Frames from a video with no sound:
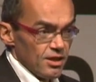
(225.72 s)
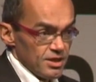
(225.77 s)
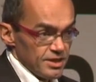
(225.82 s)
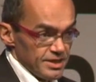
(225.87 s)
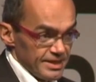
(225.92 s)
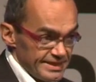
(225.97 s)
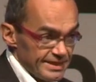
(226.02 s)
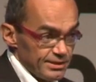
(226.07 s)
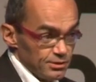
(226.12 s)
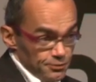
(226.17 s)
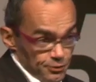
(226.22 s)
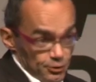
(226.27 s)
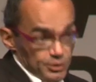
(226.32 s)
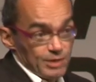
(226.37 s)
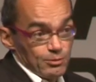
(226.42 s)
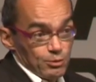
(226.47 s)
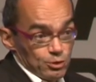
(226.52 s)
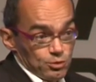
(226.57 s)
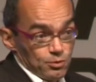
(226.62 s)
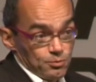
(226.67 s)
This is a
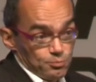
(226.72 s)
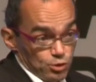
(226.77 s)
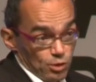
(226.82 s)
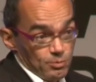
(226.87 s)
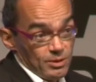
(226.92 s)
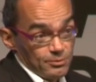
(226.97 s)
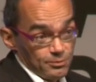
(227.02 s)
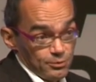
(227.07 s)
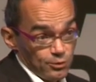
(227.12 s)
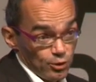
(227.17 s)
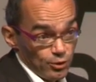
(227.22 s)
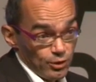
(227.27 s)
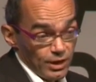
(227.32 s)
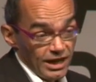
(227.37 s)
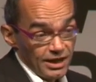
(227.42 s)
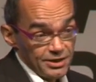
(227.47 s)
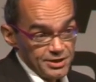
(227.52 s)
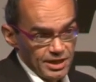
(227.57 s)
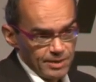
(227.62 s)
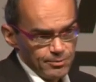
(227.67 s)
fundamental problem for a
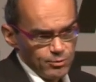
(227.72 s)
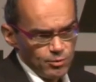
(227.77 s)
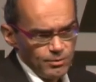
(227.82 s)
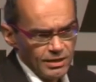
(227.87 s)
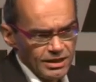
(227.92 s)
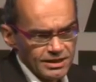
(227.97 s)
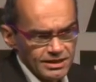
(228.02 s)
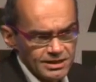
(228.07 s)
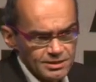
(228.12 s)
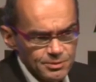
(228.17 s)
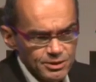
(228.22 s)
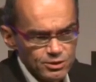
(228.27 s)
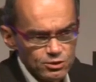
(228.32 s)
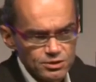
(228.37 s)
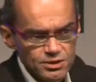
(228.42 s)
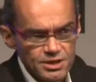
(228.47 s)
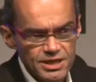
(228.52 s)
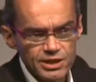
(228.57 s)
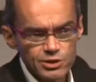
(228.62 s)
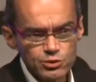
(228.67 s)
large hypermarket
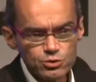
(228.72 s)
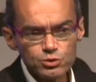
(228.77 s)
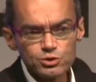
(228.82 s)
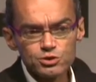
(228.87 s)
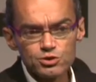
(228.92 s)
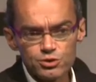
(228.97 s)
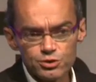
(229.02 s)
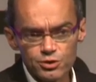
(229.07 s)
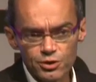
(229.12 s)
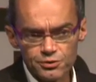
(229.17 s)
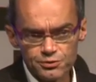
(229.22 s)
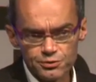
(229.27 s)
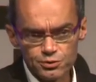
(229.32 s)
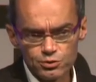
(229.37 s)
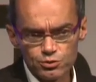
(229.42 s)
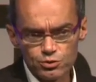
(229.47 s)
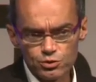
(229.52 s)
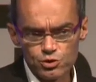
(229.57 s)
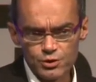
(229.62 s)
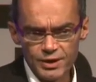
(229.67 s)
because they use the
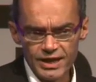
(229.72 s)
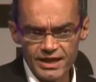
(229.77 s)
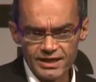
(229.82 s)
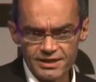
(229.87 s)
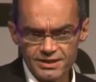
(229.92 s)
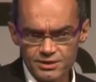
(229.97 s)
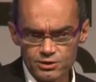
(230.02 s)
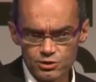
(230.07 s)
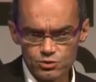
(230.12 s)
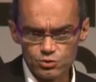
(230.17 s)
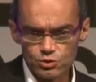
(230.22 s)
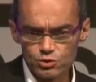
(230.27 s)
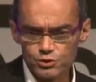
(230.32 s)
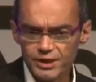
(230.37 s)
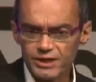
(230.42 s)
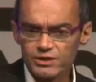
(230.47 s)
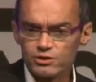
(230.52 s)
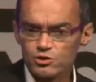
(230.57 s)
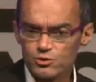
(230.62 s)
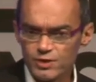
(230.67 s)
non-food to create, to
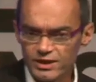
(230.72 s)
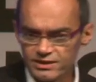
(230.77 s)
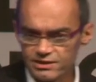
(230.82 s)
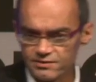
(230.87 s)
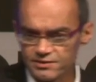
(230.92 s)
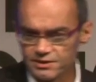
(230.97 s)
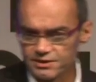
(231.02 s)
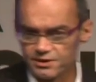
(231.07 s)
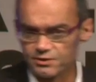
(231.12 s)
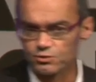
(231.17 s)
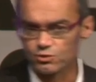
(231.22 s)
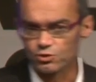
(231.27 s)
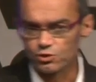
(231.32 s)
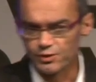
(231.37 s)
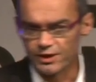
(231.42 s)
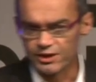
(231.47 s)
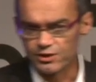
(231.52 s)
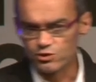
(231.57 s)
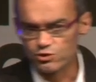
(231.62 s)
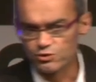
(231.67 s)
create attractivity and to
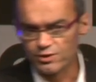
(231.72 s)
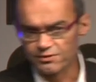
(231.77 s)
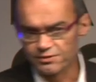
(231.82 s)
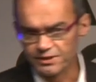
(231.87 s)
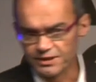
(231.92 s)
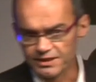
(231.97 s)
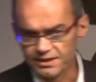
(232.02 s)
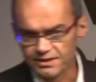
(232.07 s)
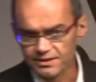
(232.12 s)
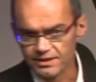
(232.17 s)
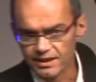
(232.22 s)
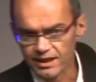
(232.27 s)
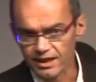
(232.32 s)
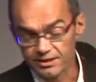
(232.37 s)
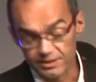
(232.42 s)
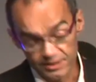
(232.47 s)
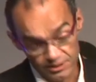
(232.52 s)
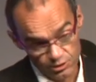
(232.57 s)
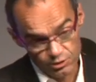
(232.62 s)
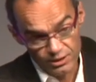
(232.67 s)
create traffic,
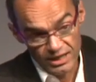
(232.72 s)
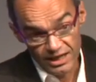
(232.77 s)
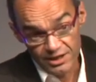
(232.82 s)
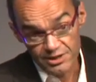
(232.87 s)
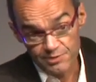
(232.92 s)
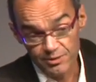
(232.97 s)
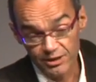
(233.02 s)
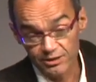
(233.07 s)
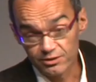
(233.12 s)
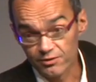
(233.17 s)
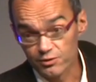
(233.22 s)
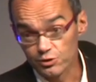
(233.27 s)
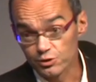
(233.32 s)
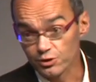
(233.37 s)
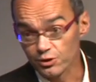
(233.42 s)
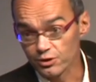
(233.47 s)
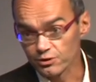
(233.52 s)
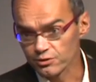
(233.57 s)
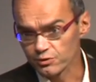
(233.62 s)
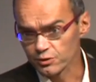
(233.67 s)
and it's a large part of
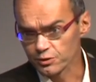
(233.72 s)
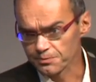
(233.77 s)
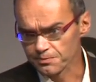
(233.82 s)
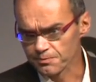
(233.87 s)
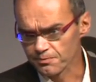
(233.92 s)
the turnover.